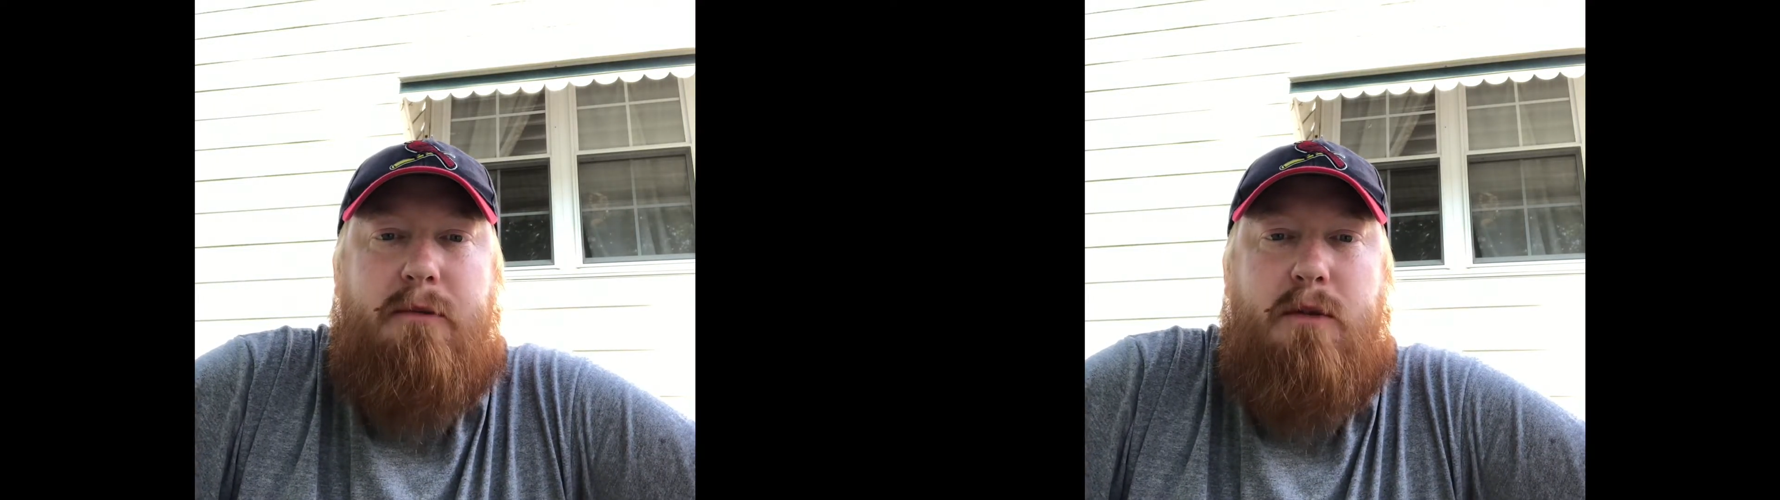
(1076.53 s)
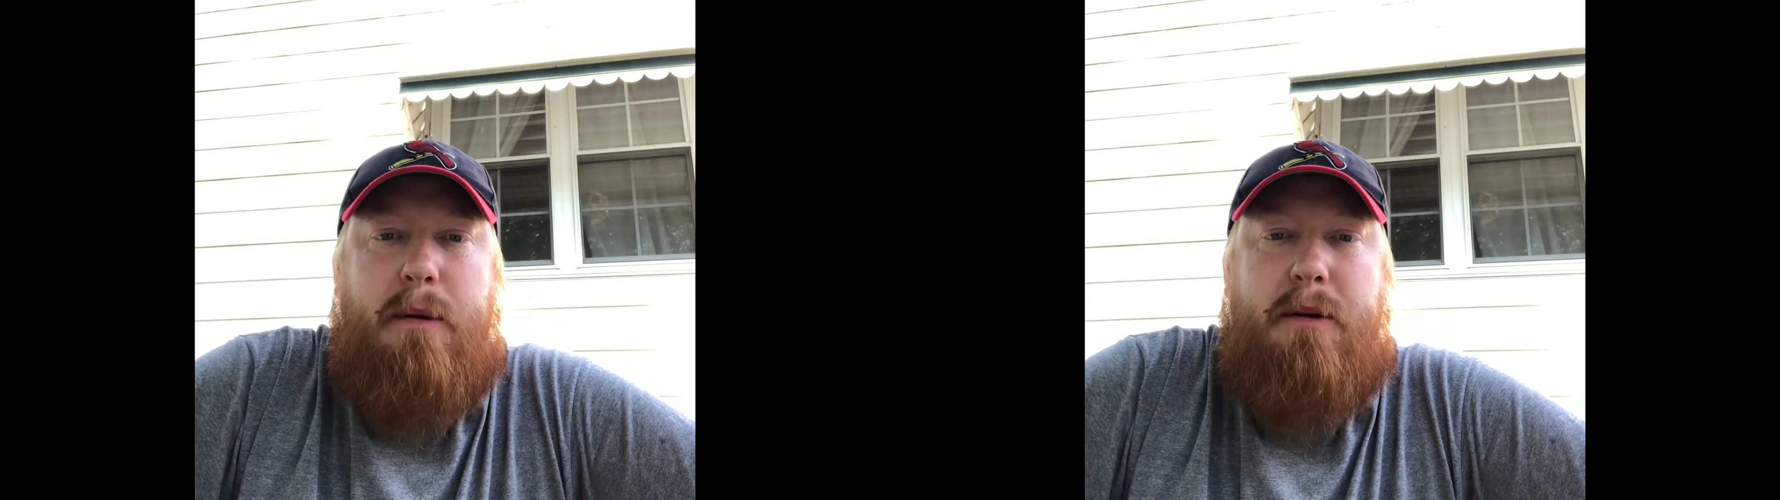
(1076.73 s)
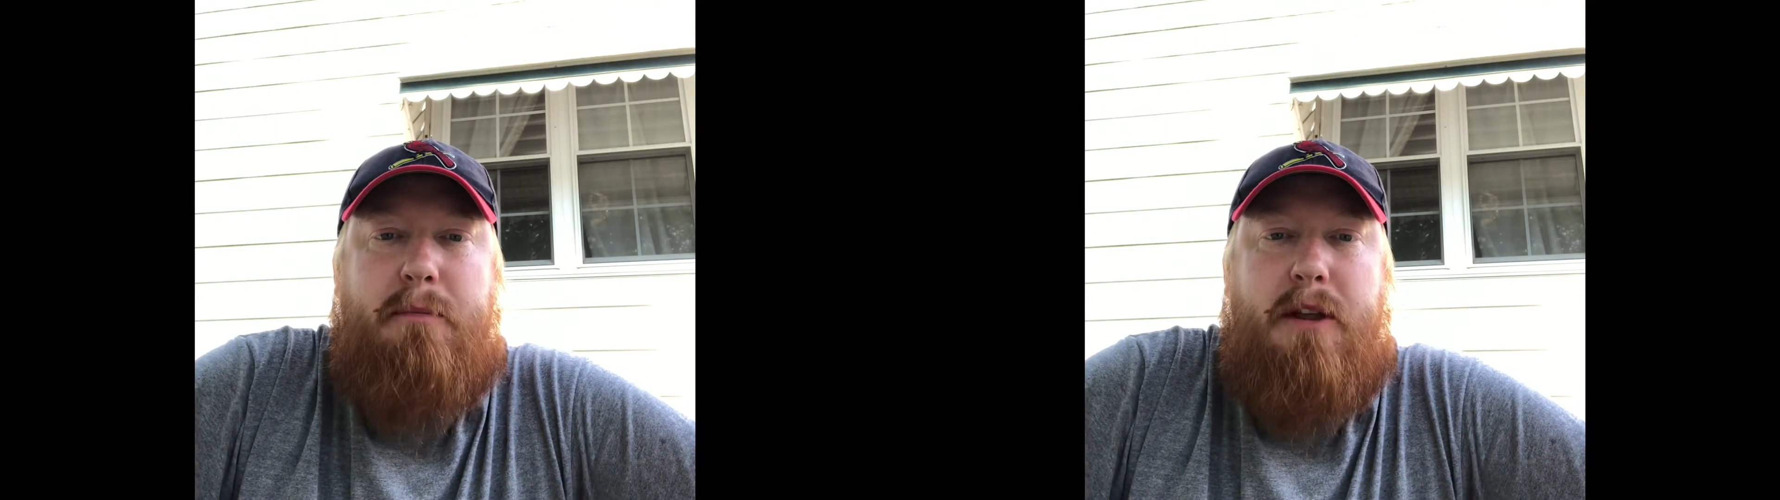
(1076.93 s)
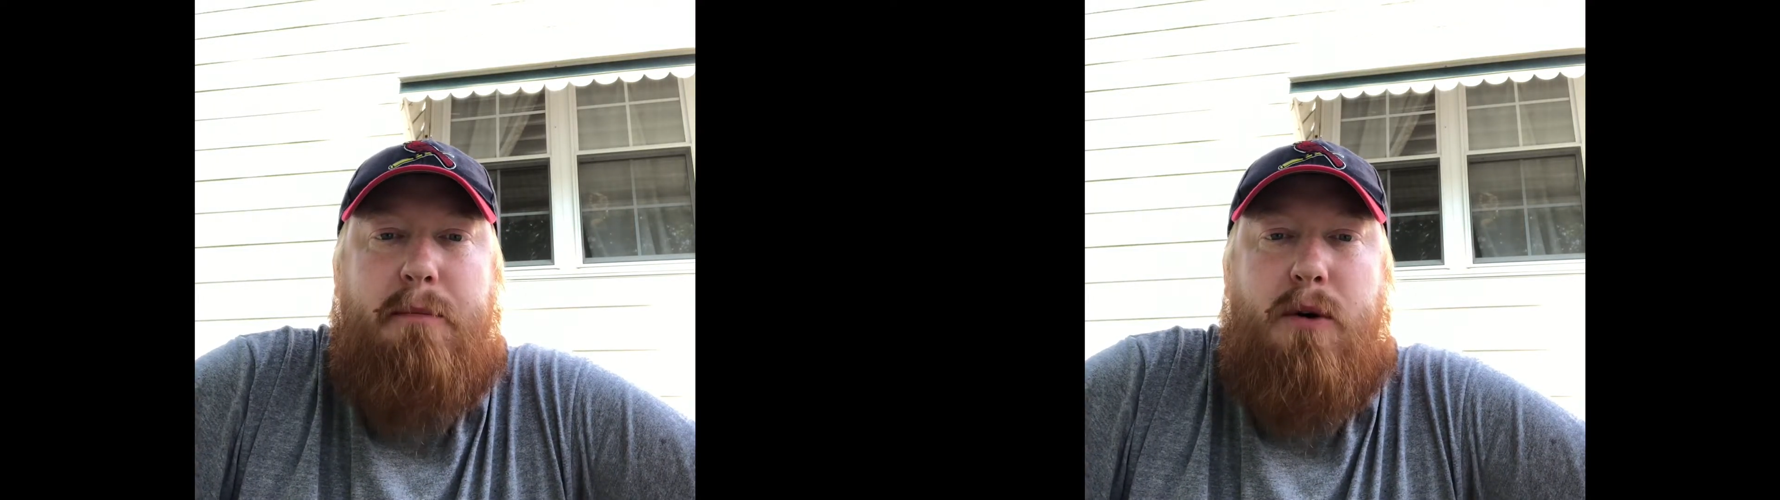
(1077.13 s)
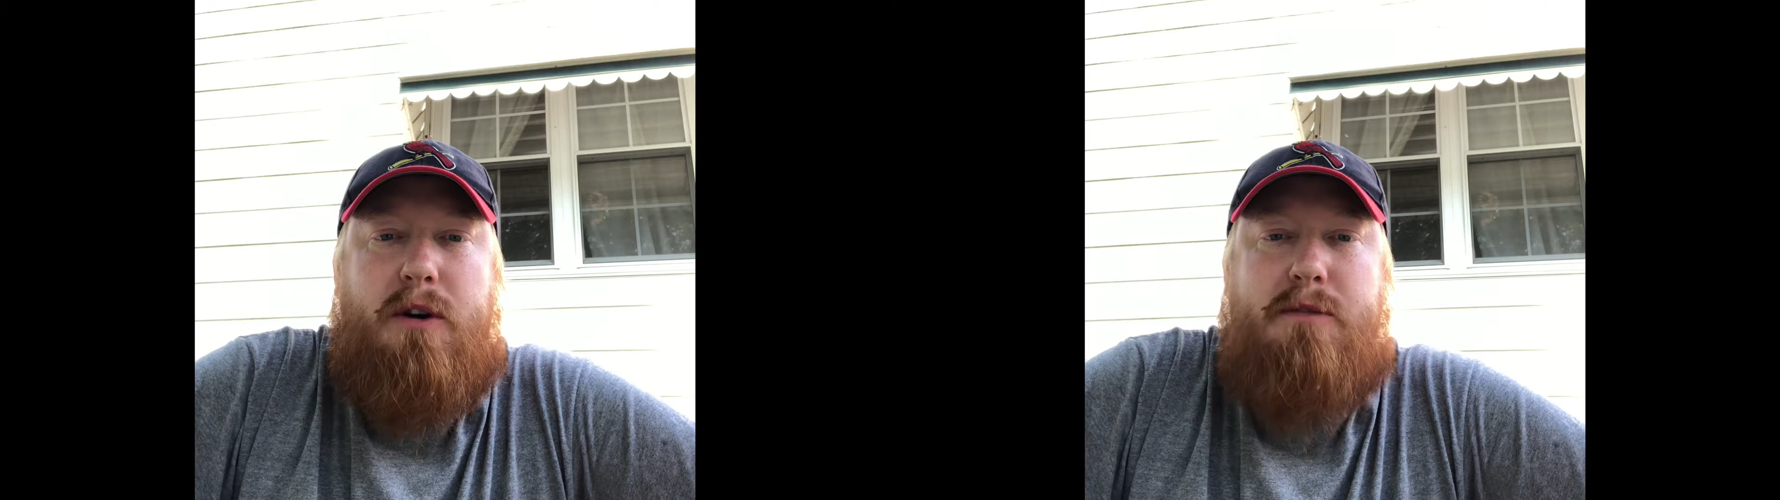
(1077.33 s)
remember the Mother
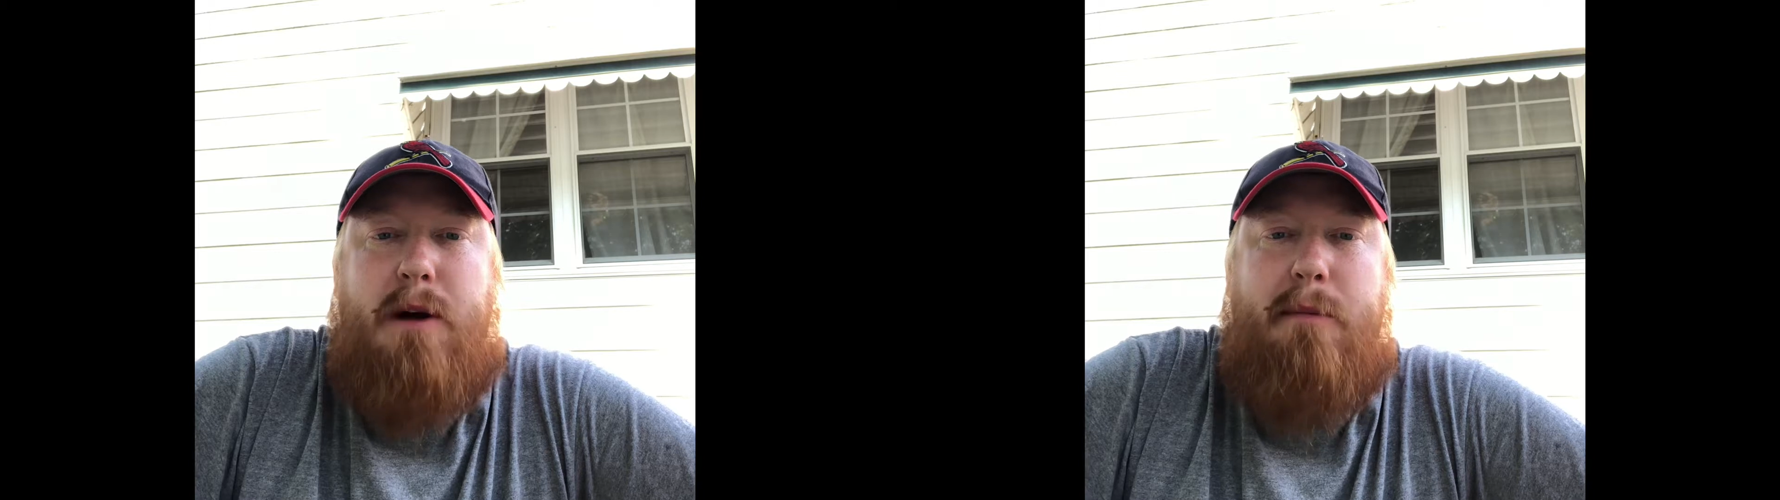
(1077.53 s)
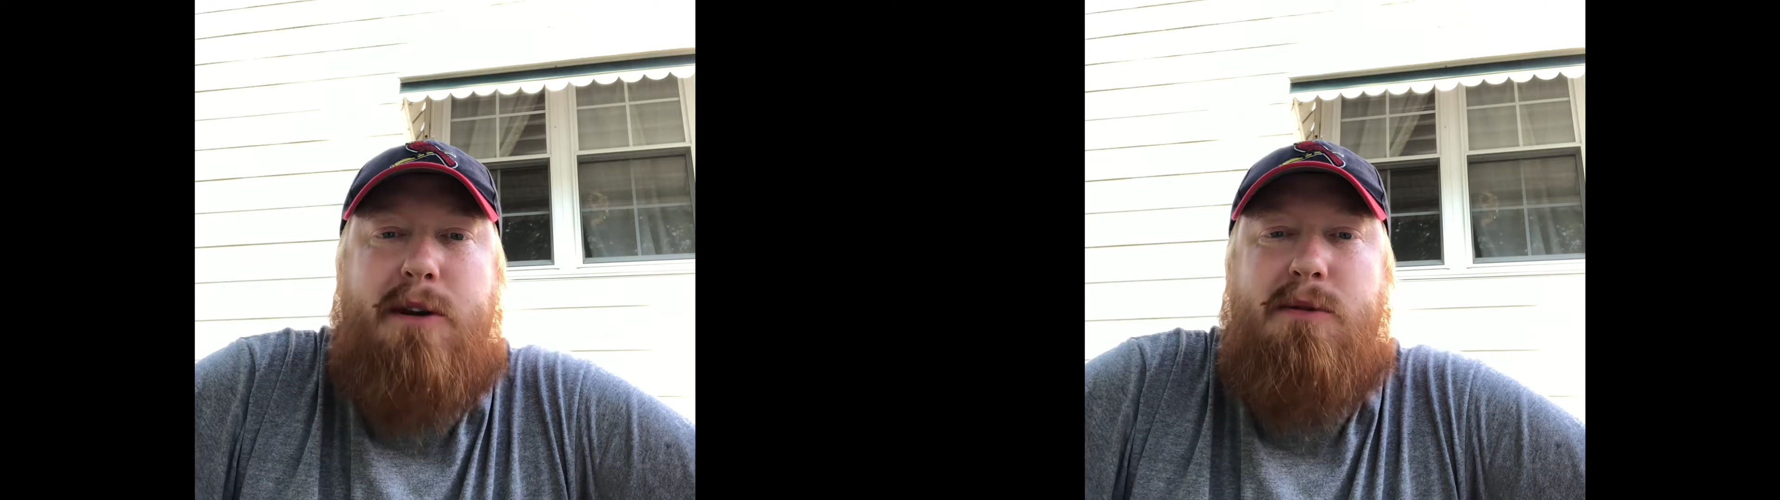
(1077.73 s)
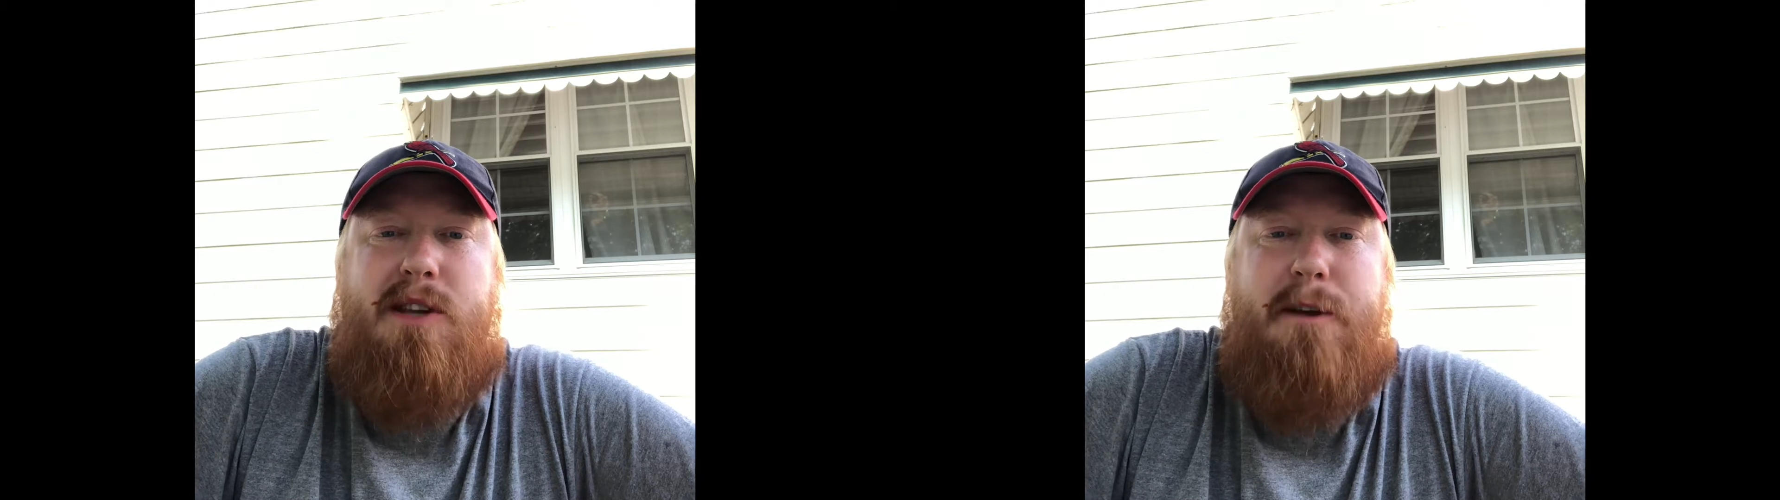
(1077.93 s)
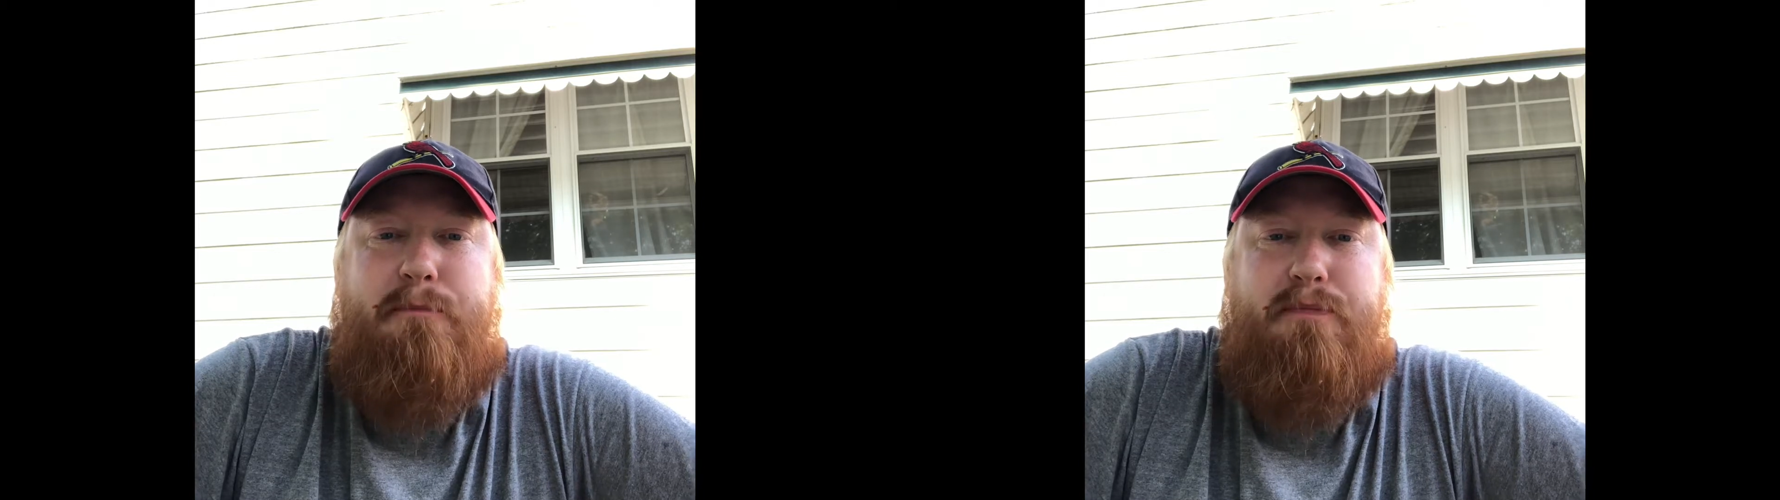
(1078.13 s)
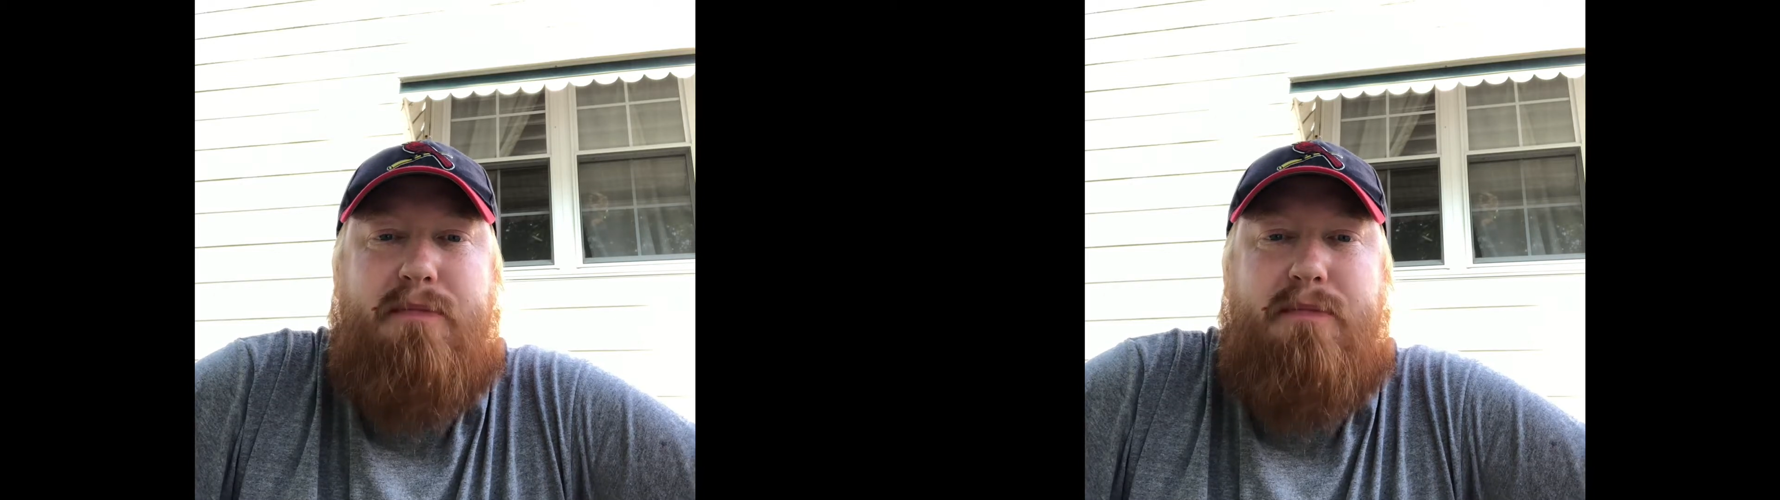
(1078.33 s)
Porkers barbecue team,